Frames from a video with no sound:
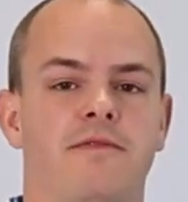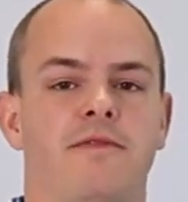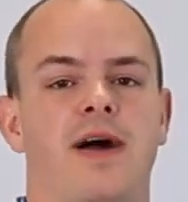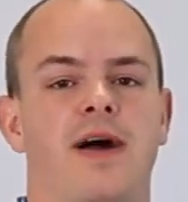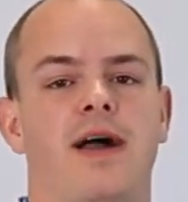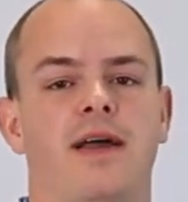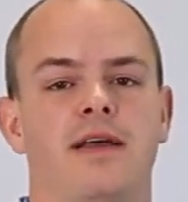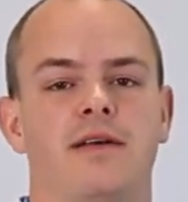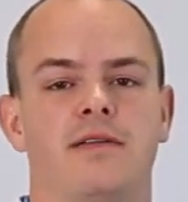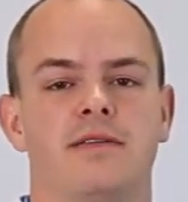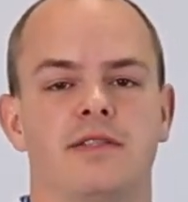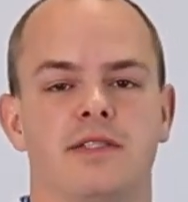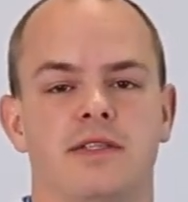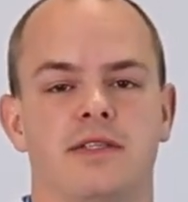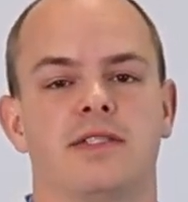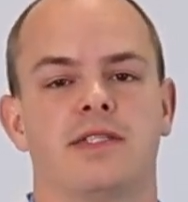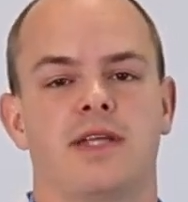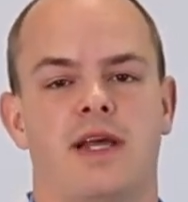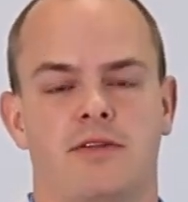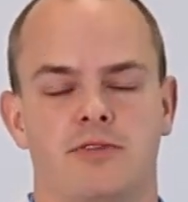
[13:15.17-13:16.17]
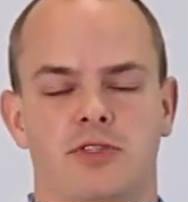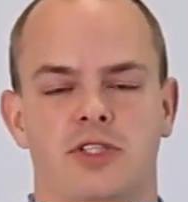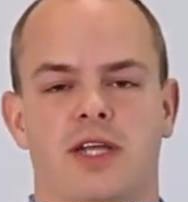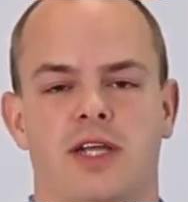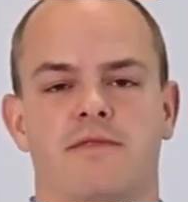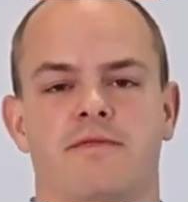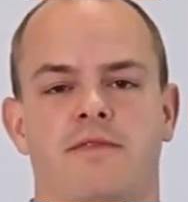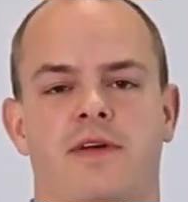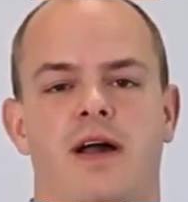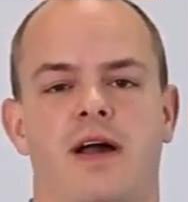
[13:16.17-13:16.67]
the vials, the
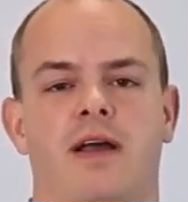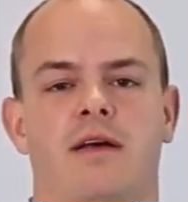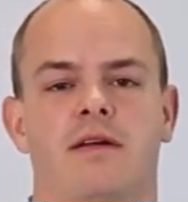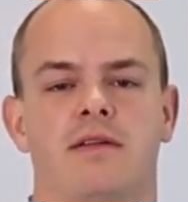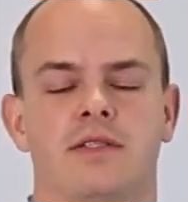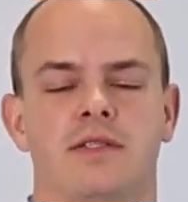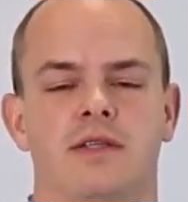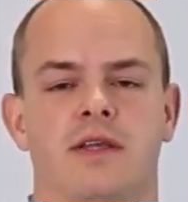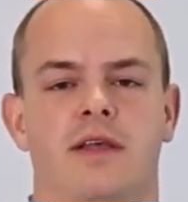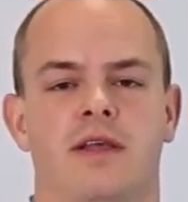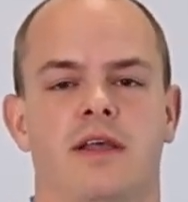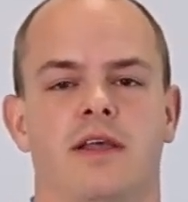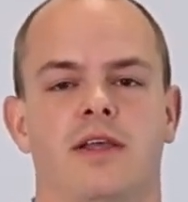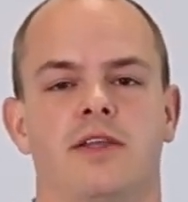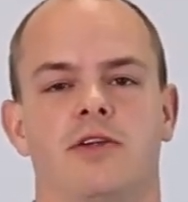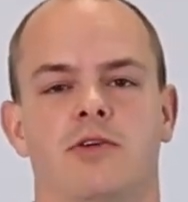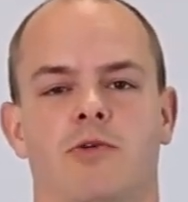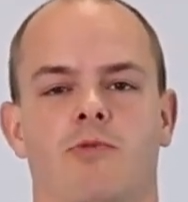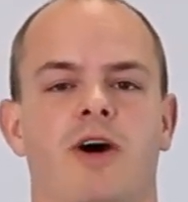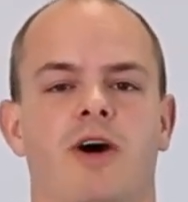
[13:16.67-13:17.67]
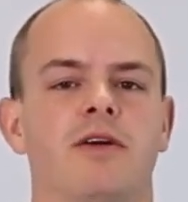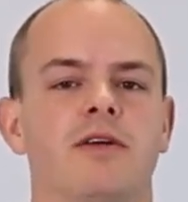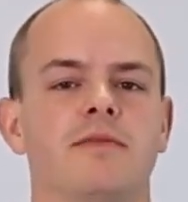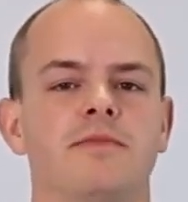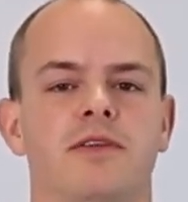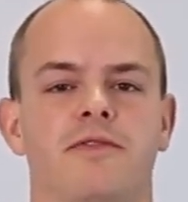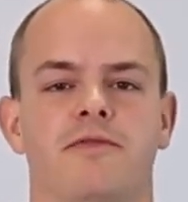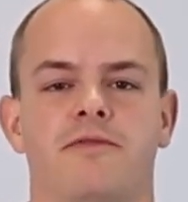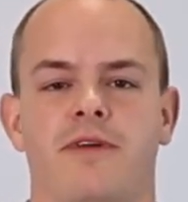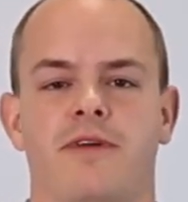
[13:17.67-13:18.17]
SonoCheck vials, you're
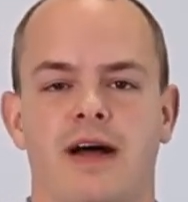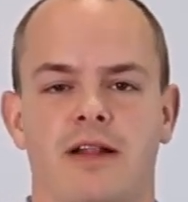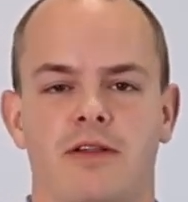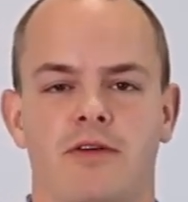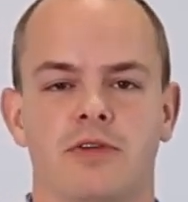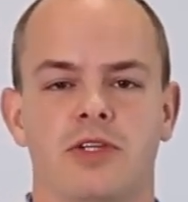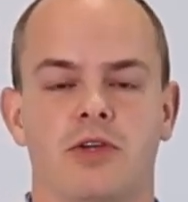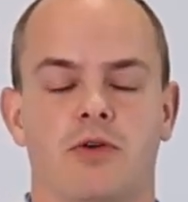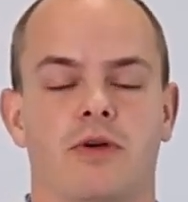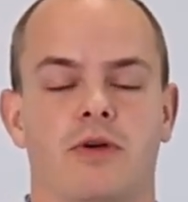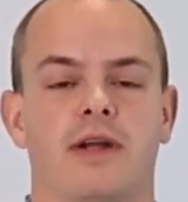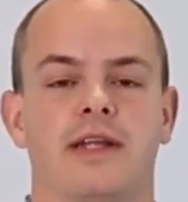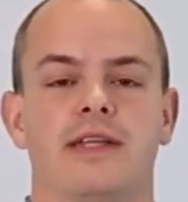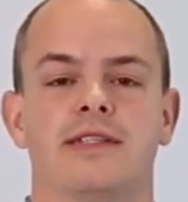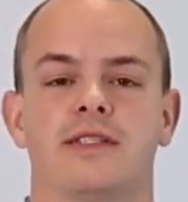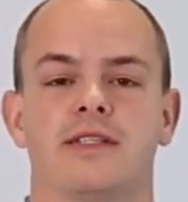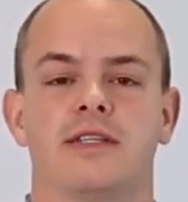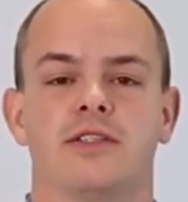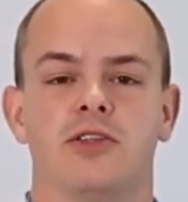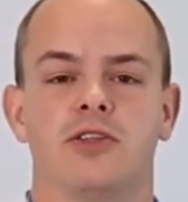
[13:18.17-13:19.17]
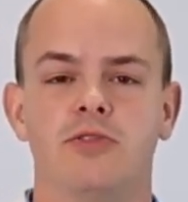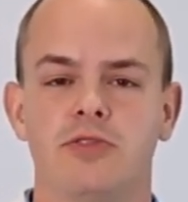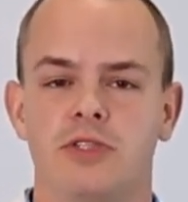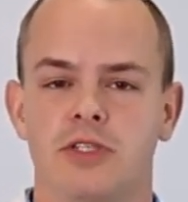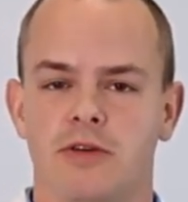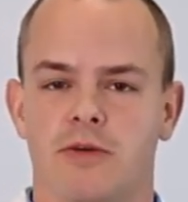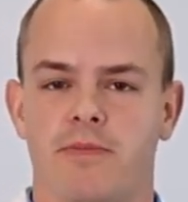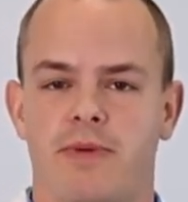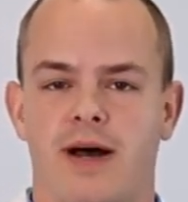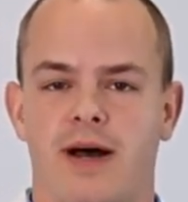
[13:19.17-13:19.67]
welcome to follow your
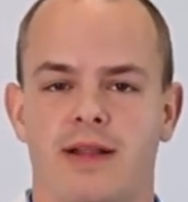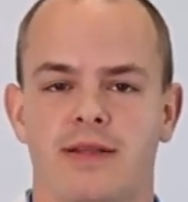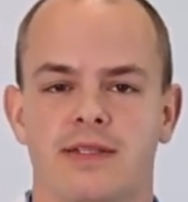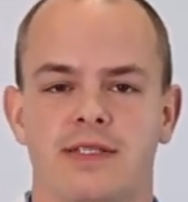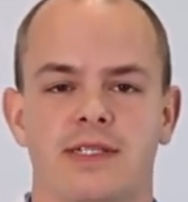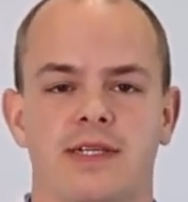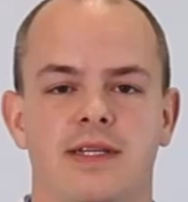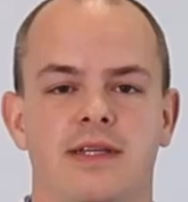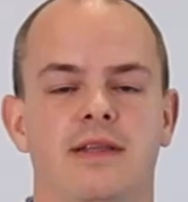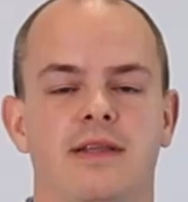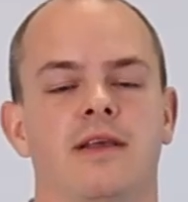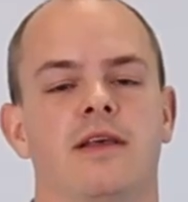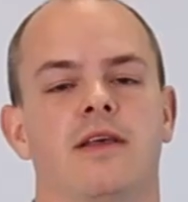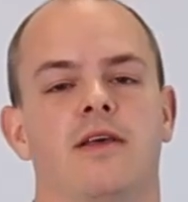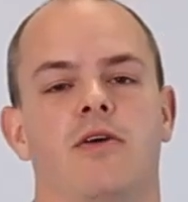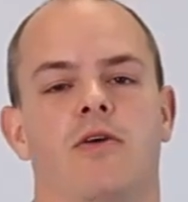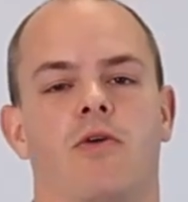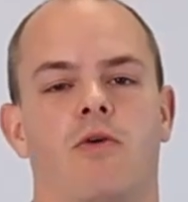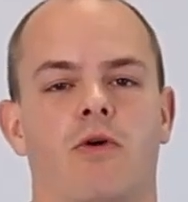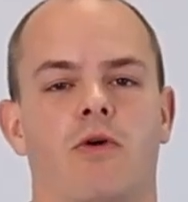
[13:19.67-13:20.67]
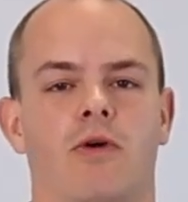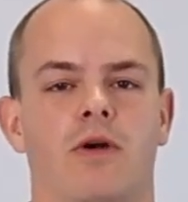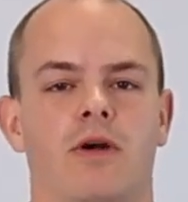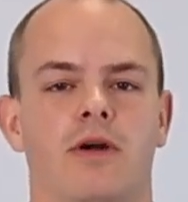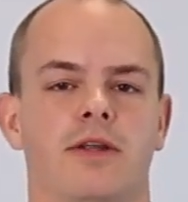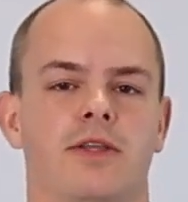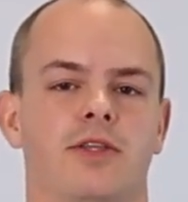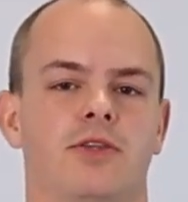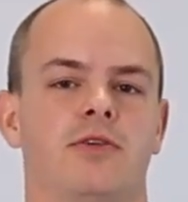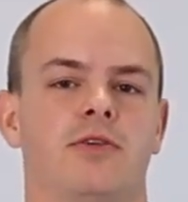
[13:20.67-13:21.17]
institutional policy,
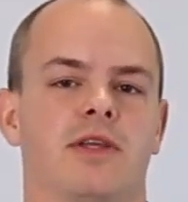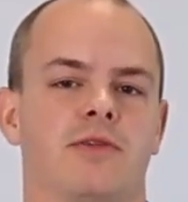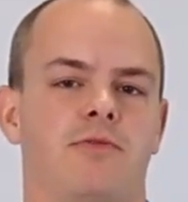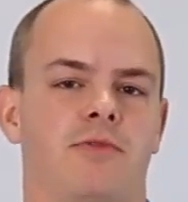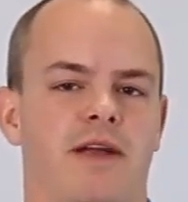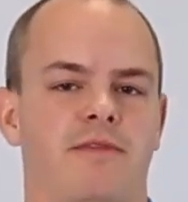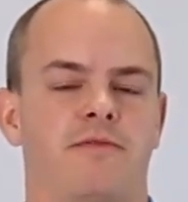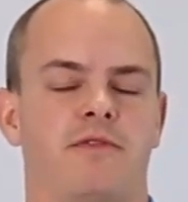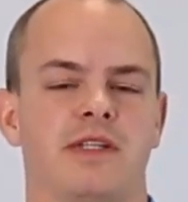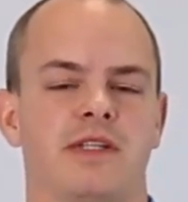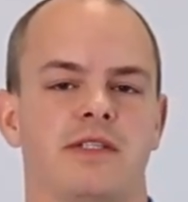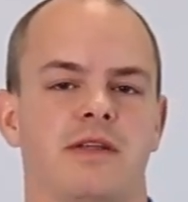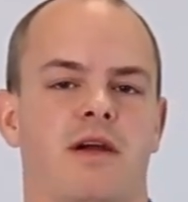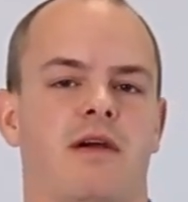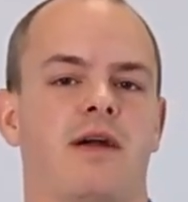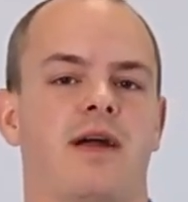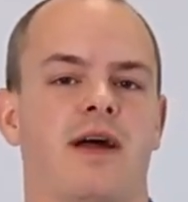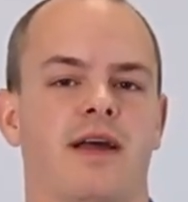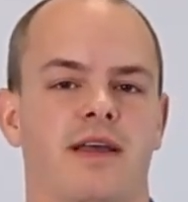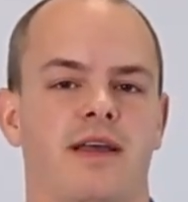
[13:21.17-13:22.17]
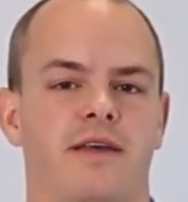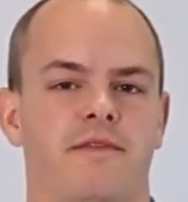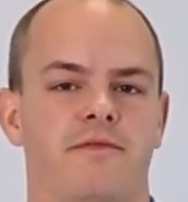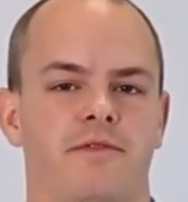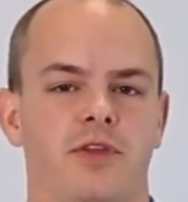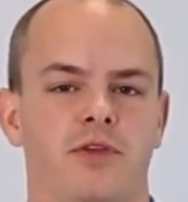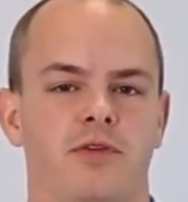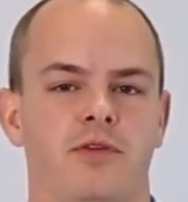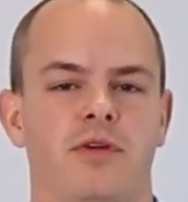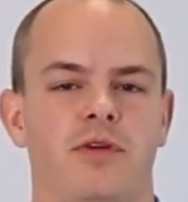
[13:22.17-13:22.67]
or you can reference R I
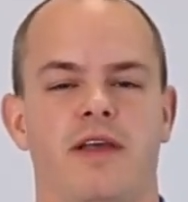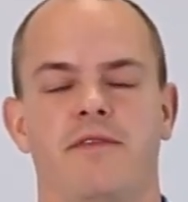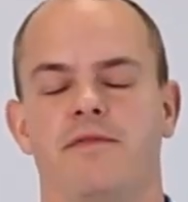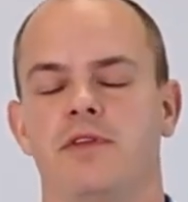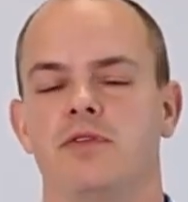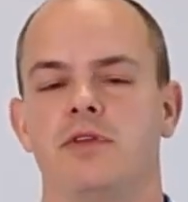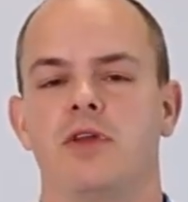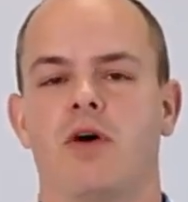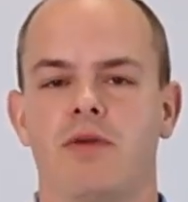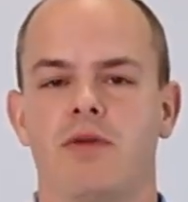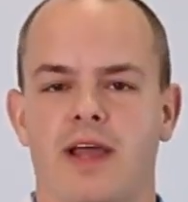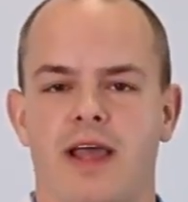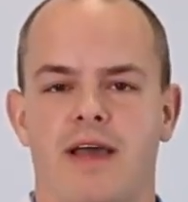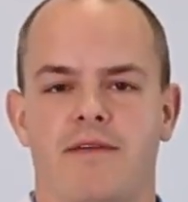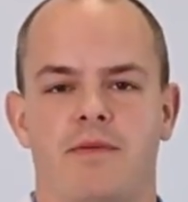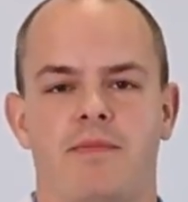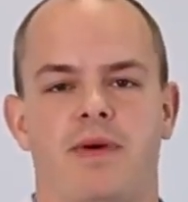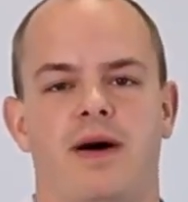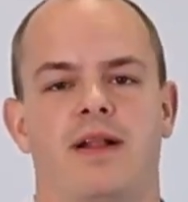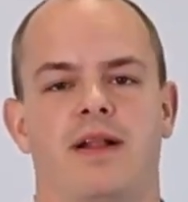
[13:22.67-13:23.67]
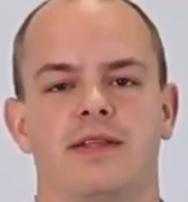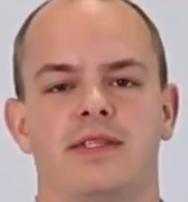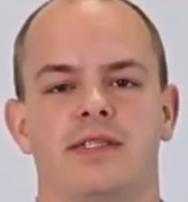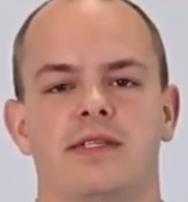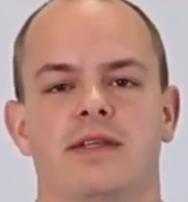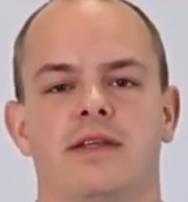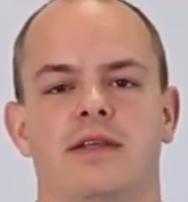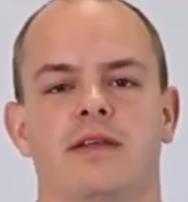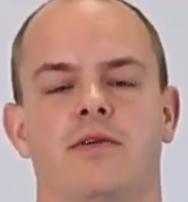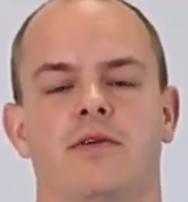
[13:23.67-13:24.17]
F U if you don't have a
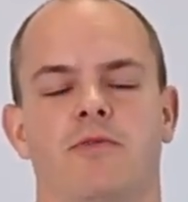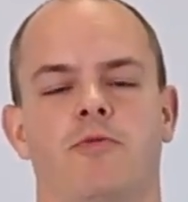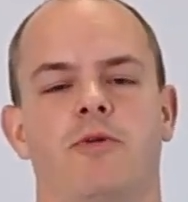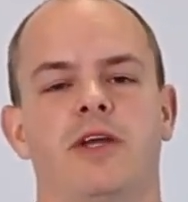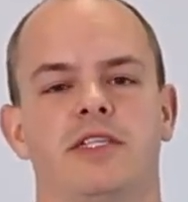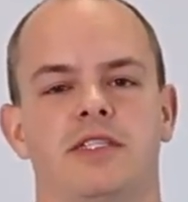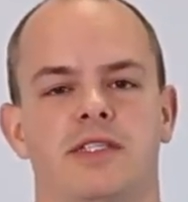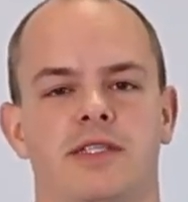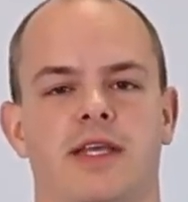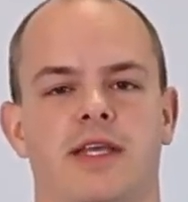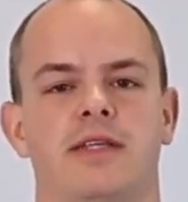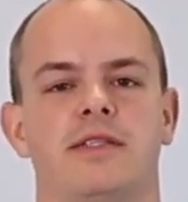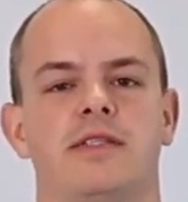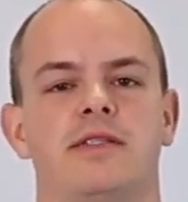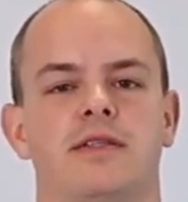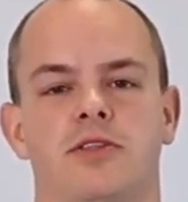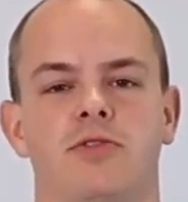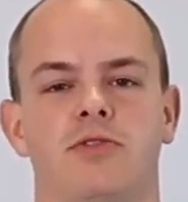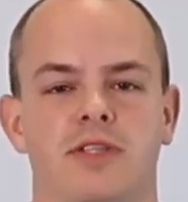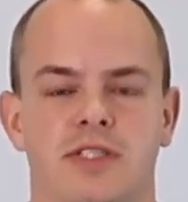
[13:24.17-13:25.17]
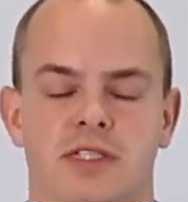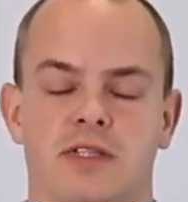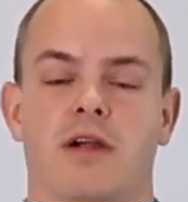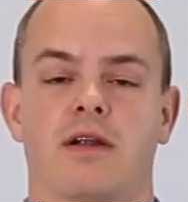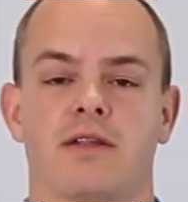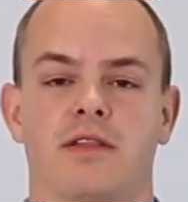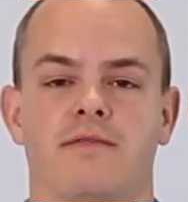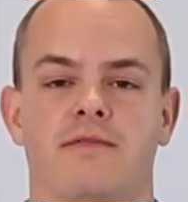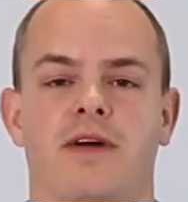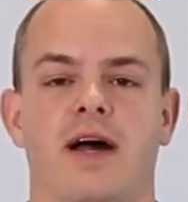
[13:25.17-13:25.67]
policy, which states to
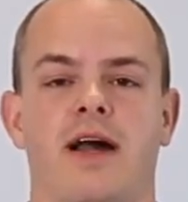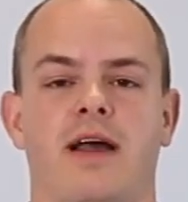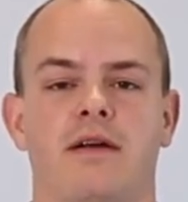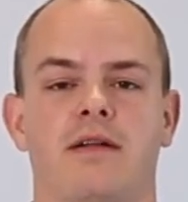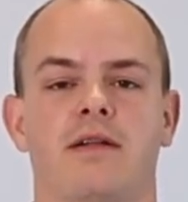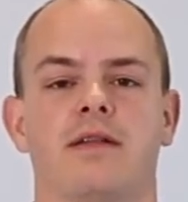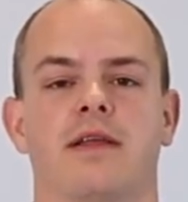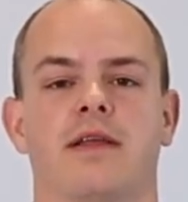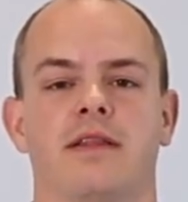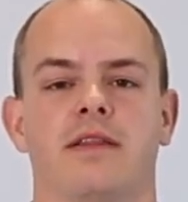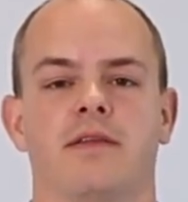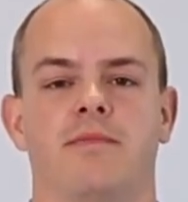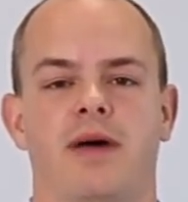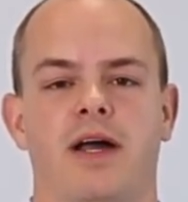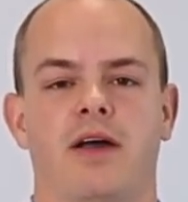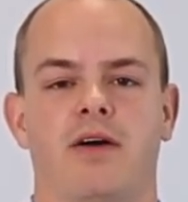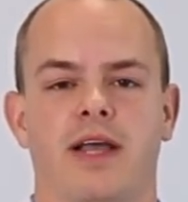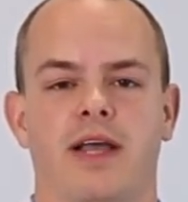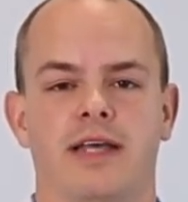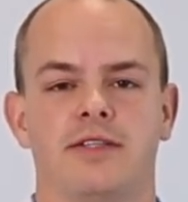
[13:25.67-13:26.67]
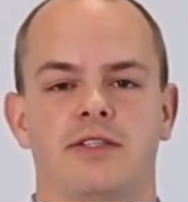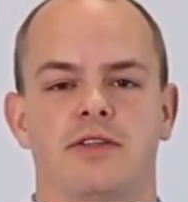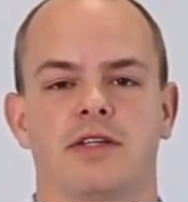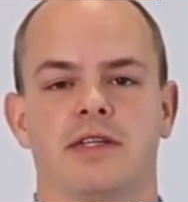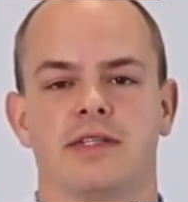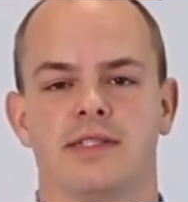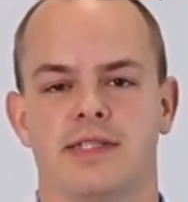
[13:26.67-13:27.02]
discard the vial in the biohazard